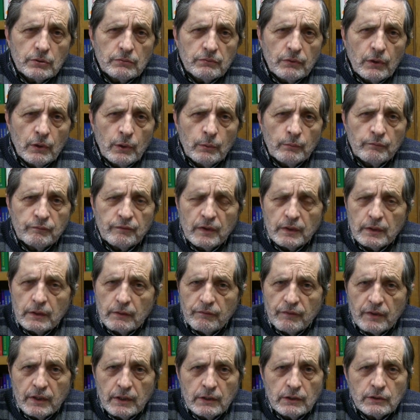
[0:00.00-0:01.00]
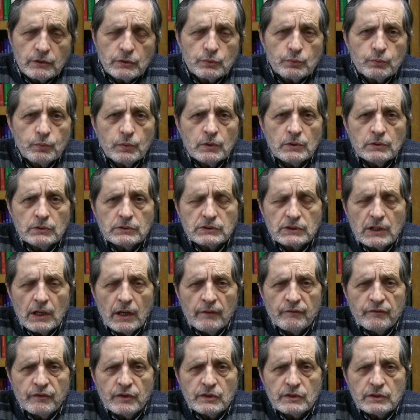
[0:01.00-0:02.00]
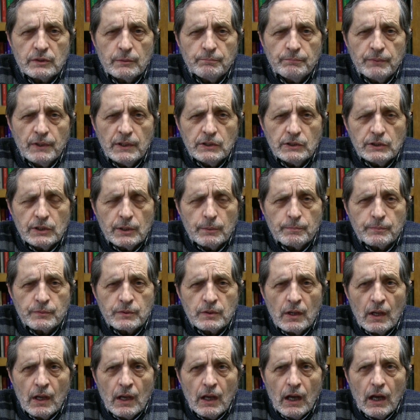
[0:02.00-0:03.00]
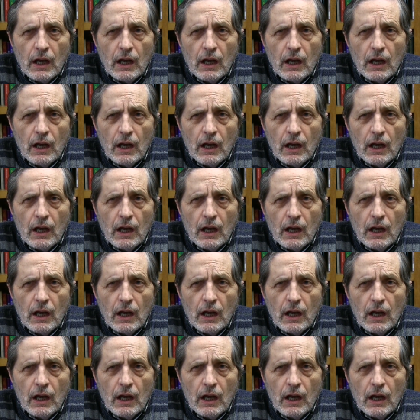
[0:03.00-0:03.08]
to Rome from the various World Conference of Bishops,